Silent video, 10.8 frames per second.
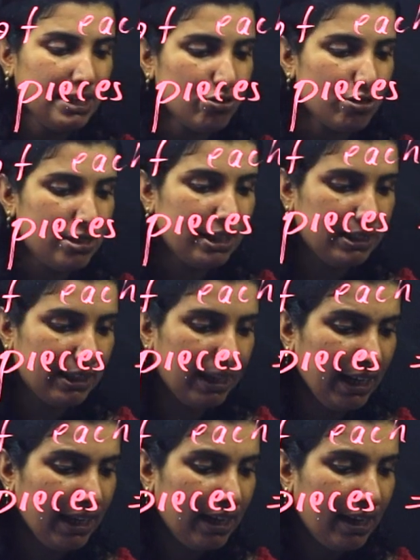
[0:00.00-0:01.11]
23
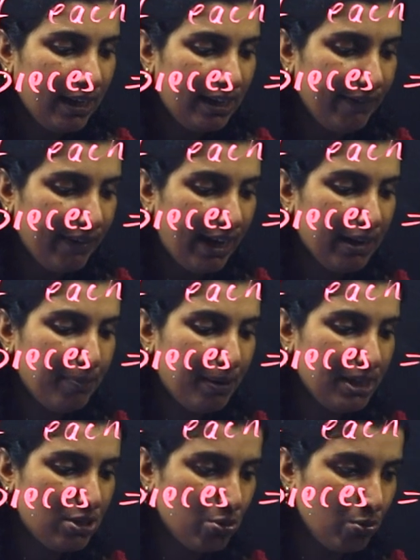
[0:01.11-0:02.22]
divided by
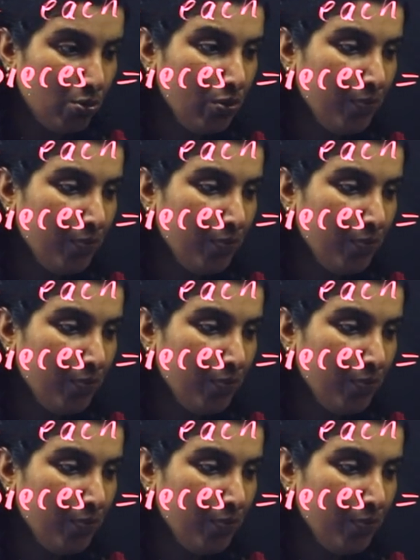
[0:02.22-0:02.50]
2